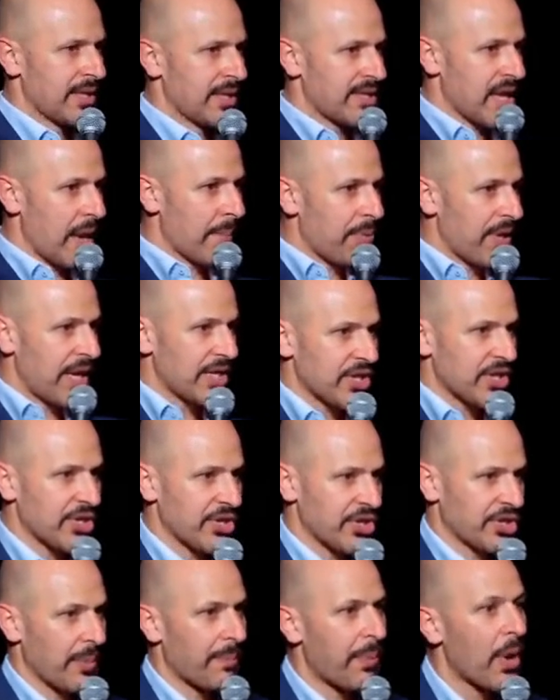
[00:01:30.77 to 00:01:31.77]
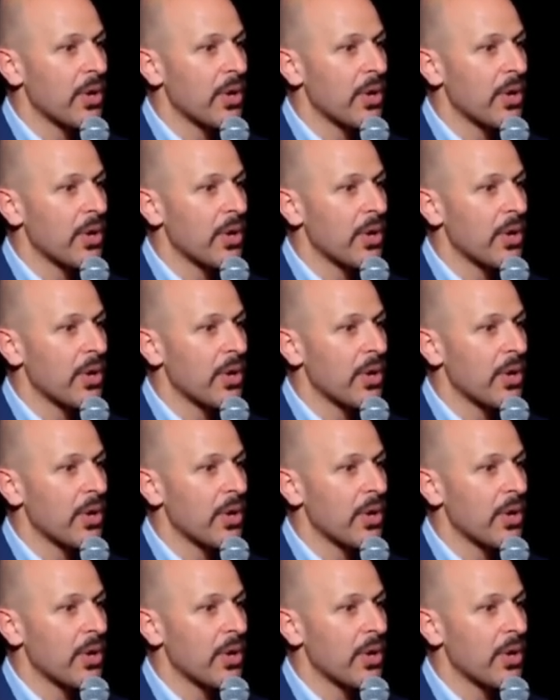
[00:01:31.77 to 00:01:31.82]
Some places you're